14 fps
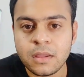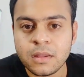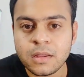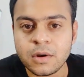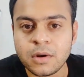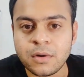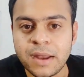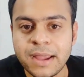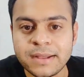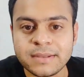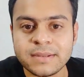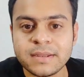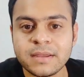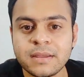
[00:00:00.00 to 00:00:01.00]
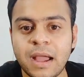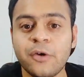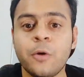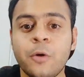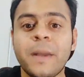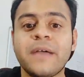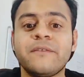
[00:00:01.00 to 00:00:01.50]
All right, I
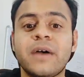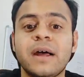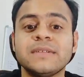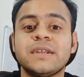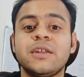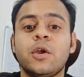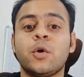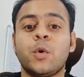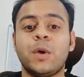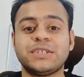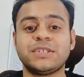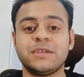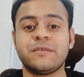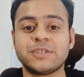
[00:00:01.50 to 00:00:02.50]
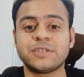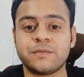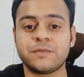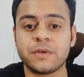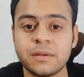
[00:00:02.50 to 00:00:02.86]
hope I've answered your question, Christopher.